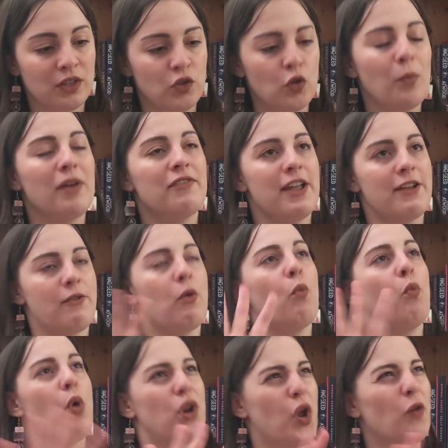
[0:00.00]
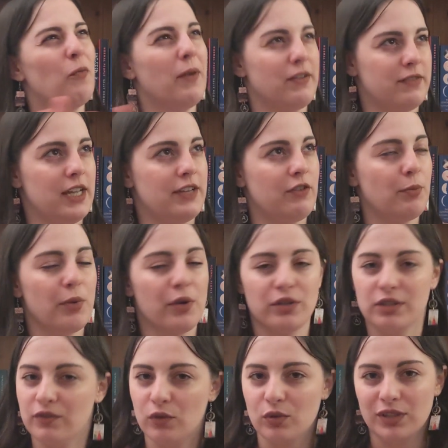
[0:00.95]
Not my favourite, one of my favourite
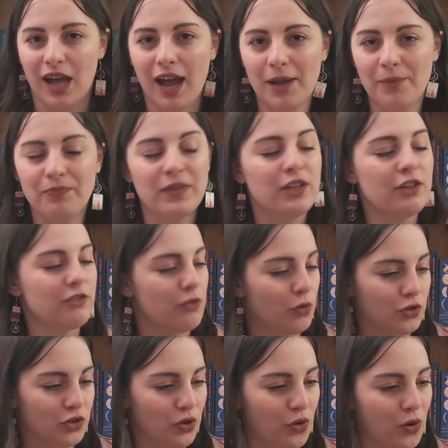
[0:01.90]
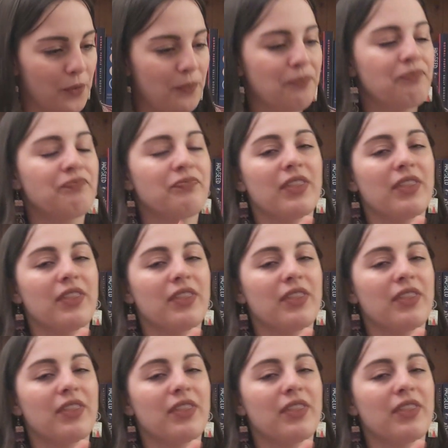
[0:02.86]
books of all time, for sure.